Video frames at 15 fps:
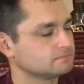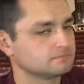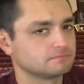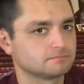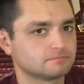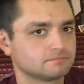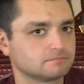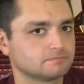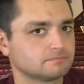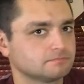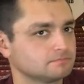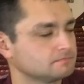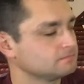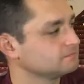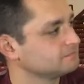
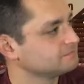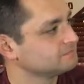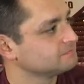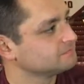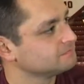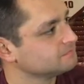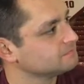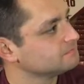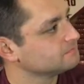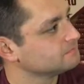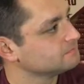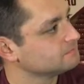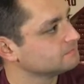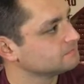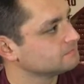
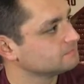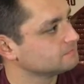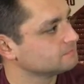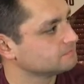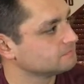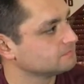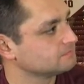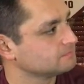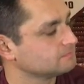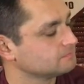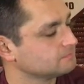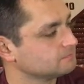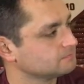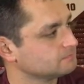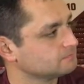
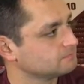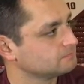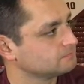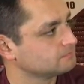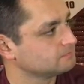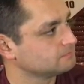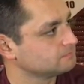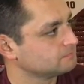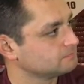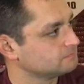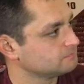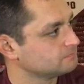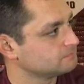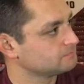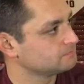
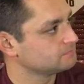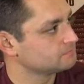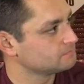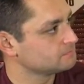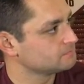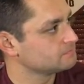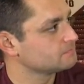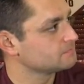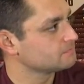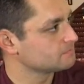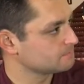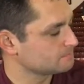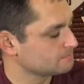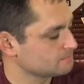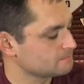
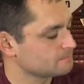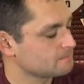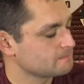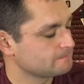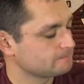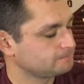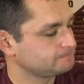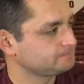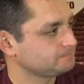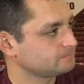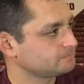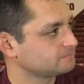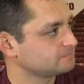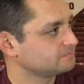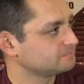
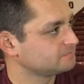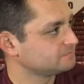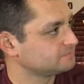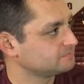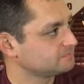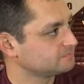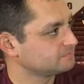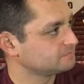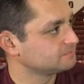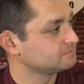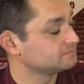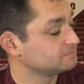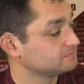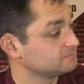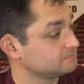
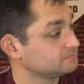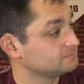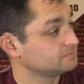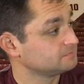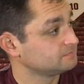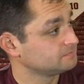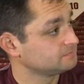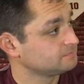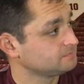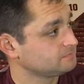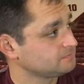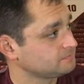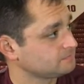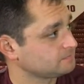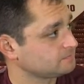The person shown says nothing.